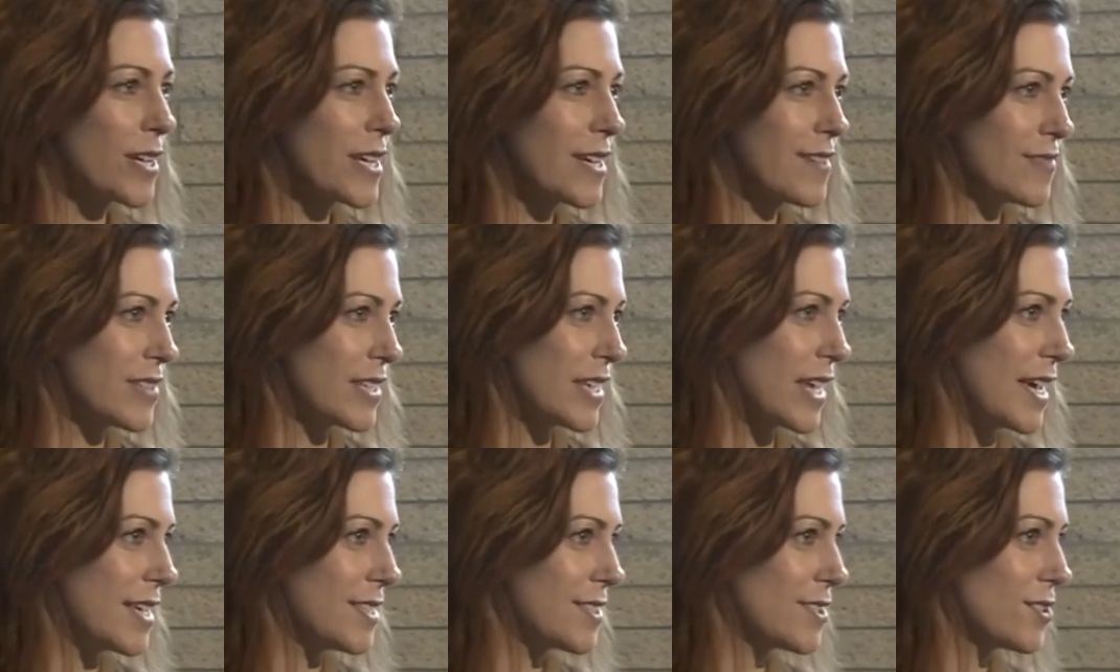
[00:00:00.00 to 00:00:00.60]
of the
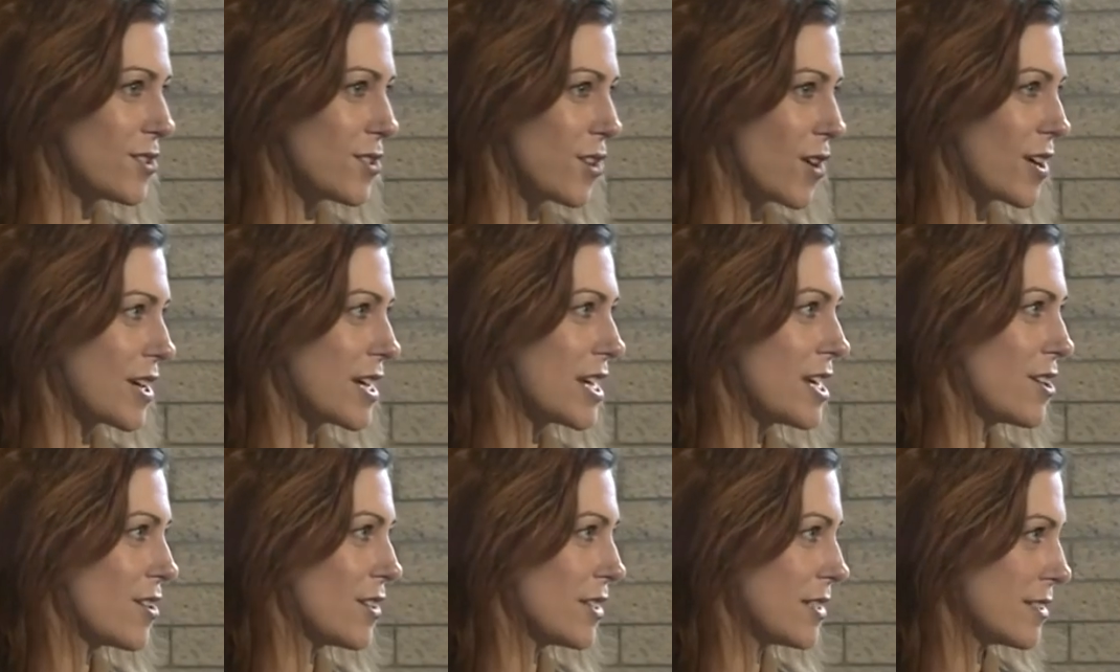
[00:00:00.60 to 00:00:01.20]
cases are
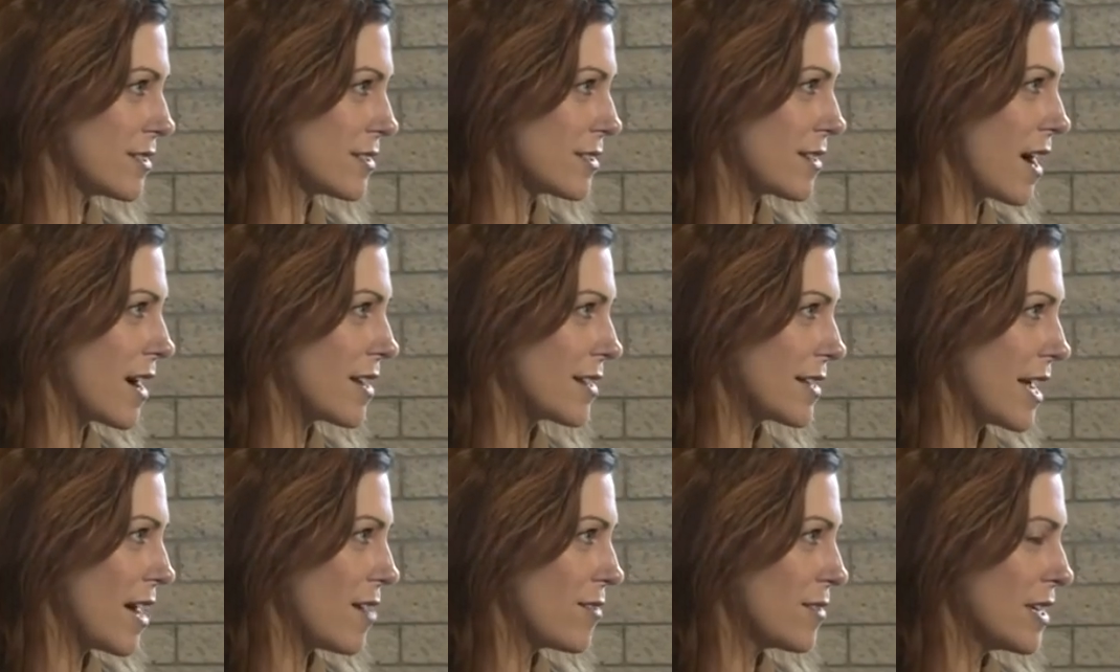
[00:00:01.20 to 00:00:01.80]
here in Scott
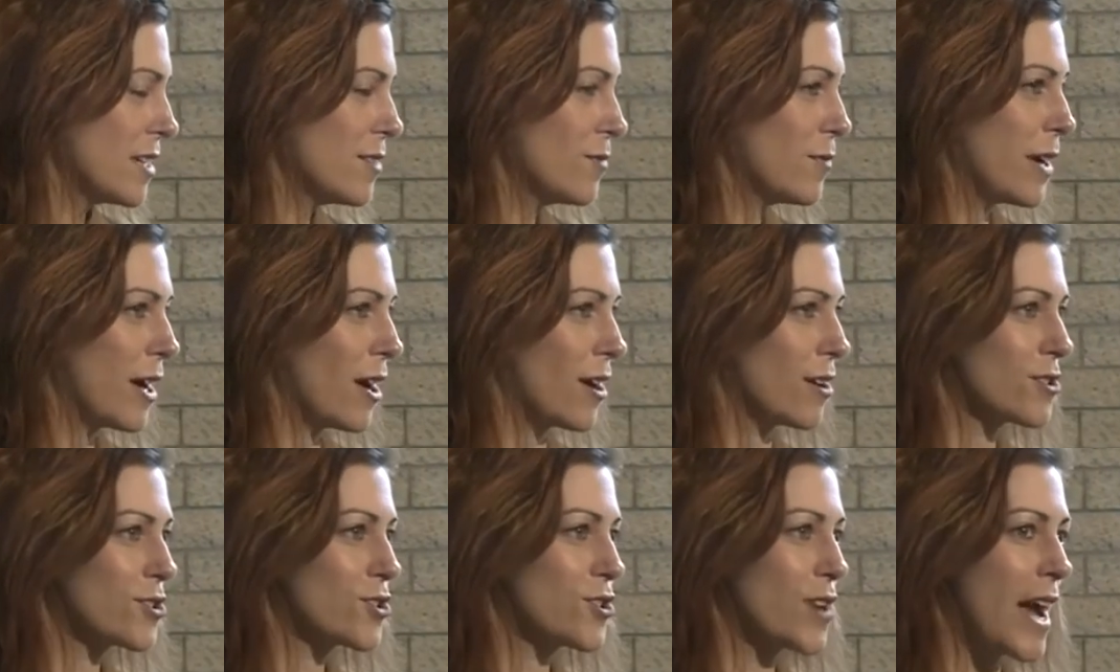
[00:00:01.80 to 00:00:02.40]
County. We
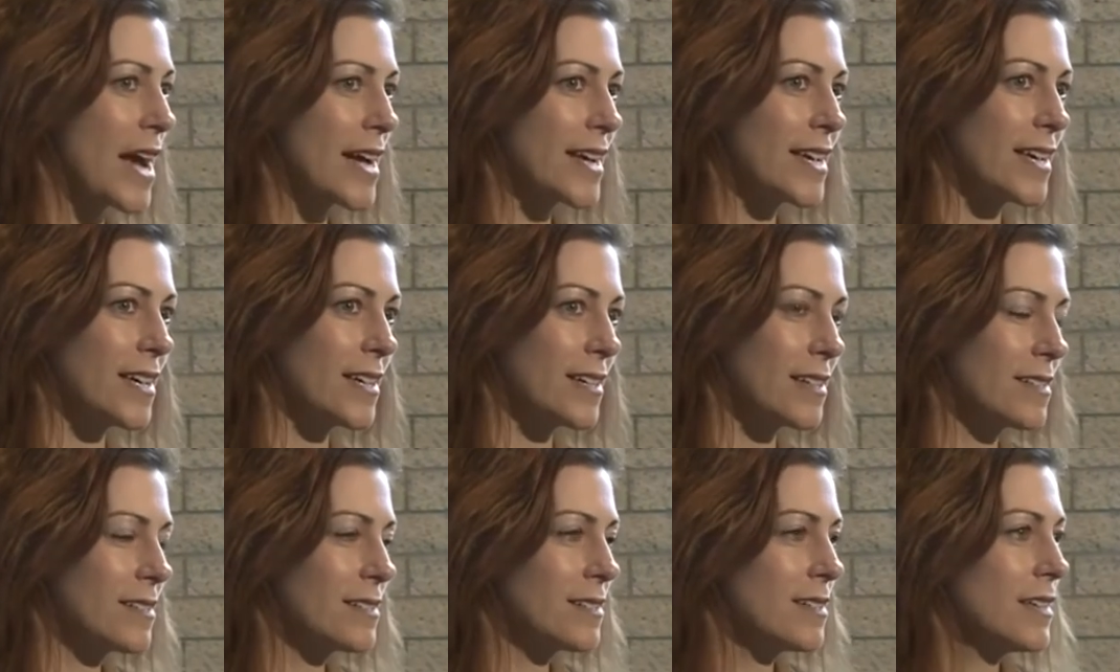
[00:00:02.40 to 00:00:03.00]
are
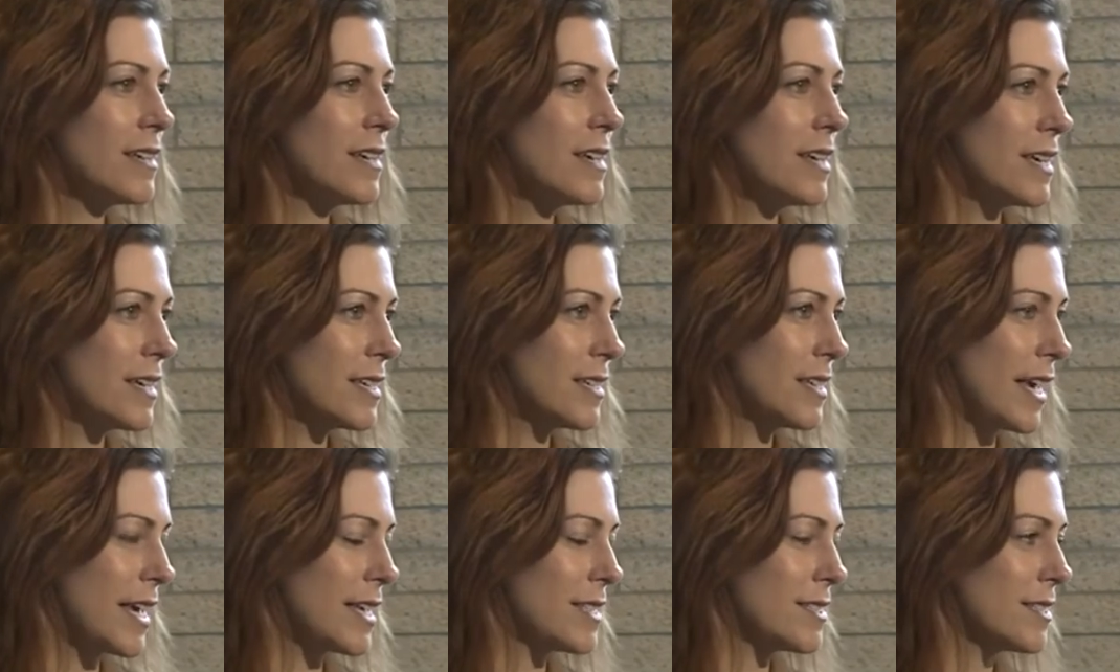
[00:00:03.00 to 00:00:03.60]
tracking
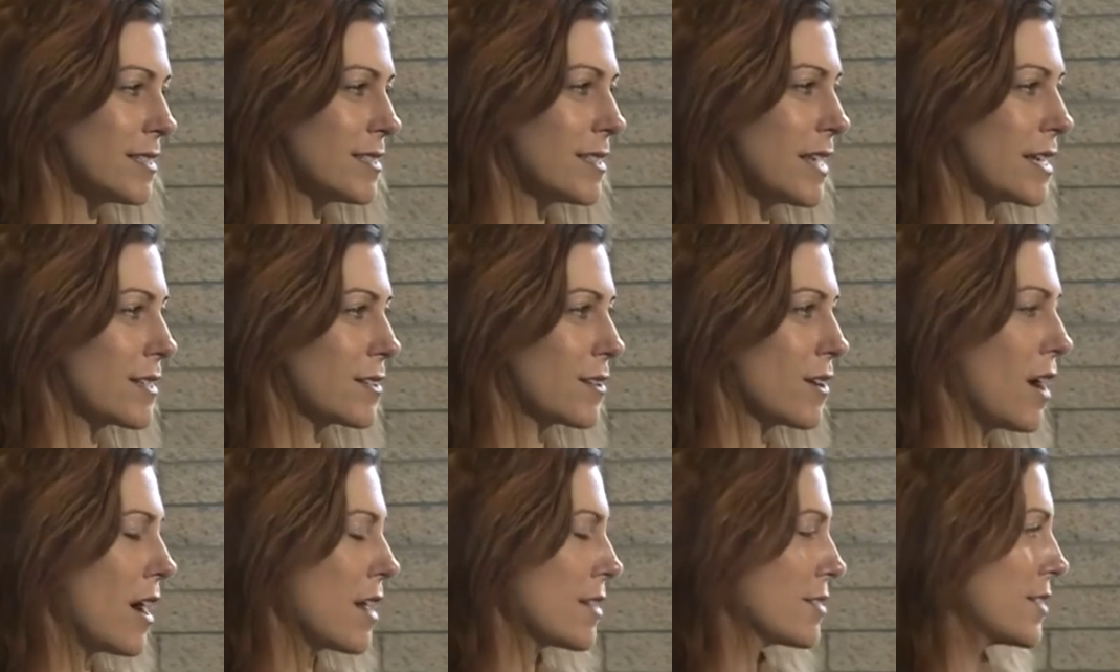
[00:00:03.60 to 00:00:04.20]
cases and
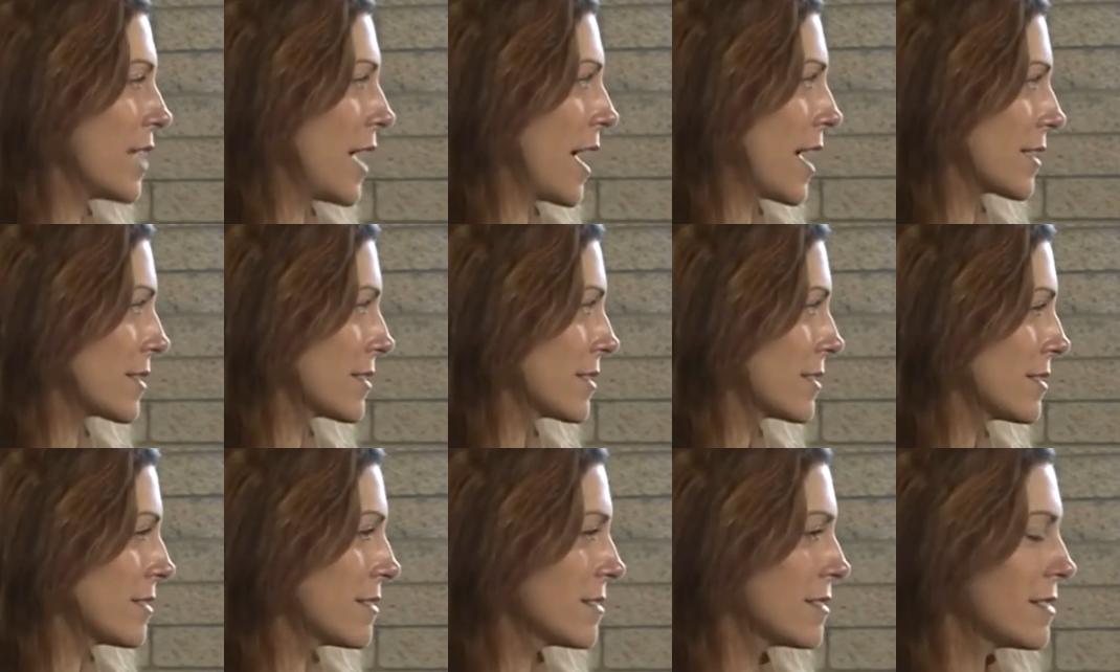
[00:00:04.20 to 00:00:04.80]
contacts
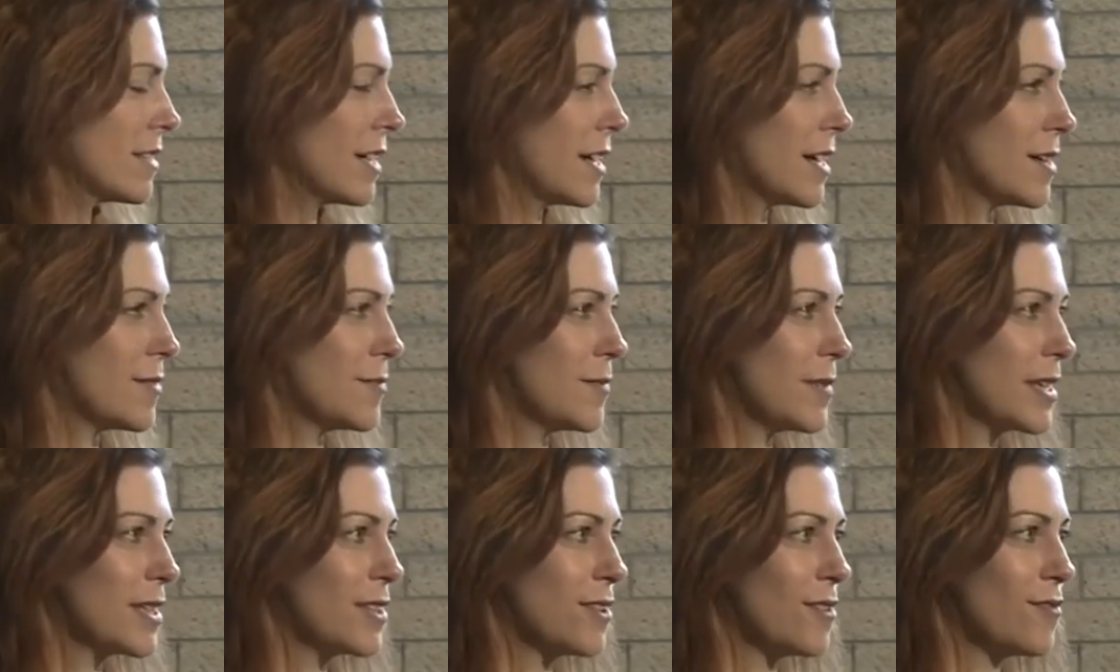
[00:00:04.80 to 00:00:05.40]
um,
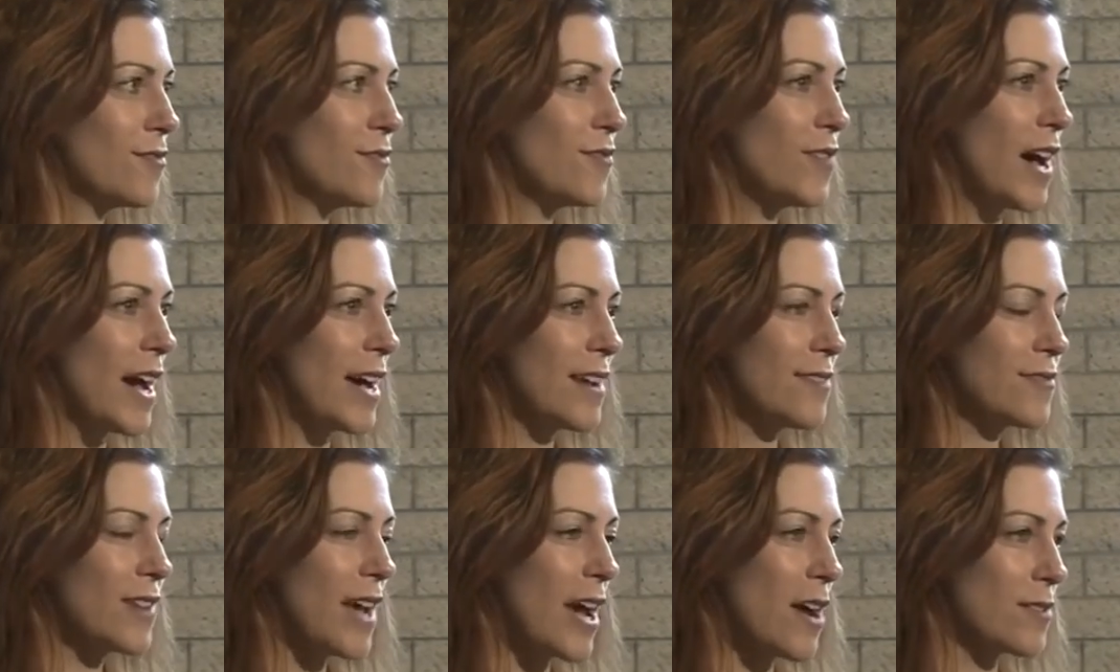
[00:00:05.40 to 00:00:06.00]
in the five
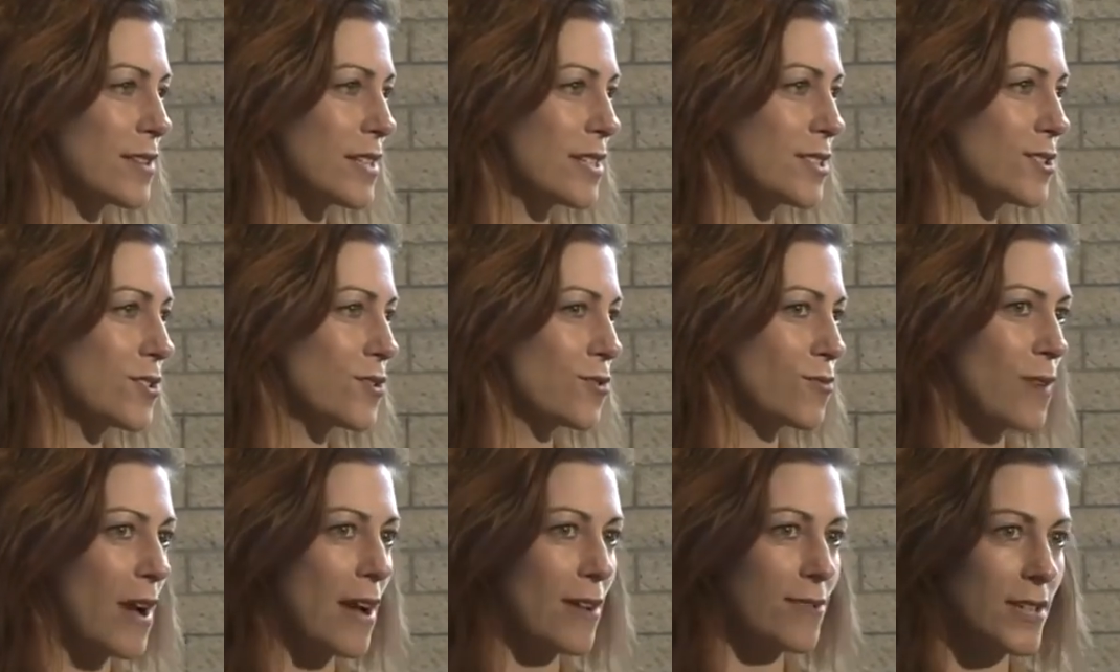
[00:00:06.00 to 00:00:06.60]
counties
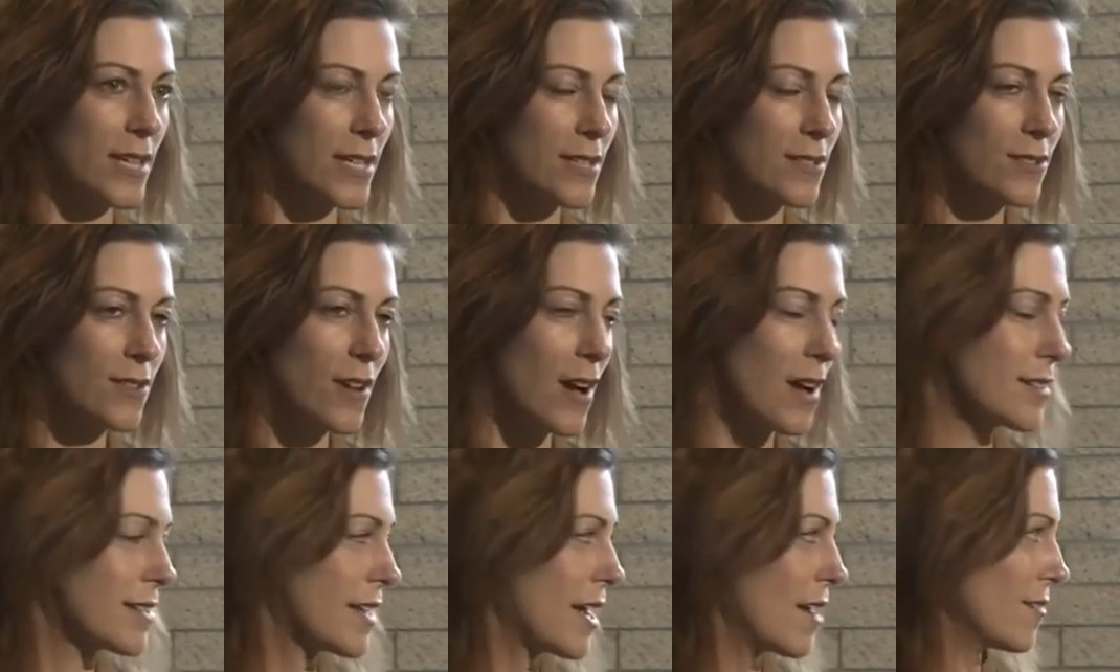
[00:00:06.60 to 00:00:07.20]
surrounding
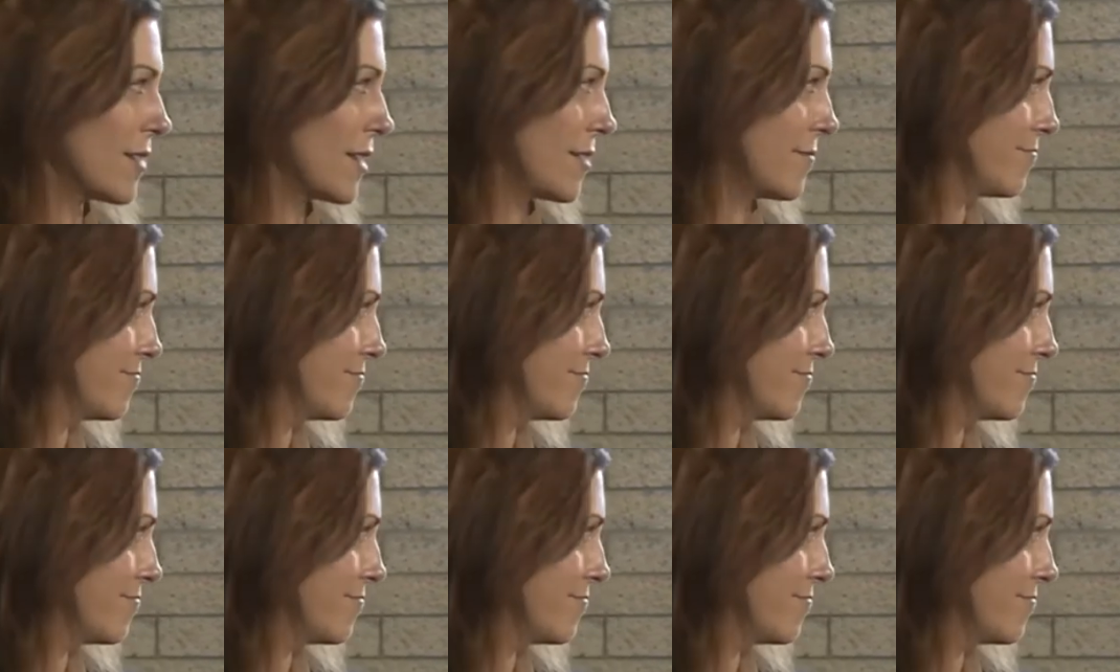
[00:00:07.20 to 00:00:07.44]
Scott County.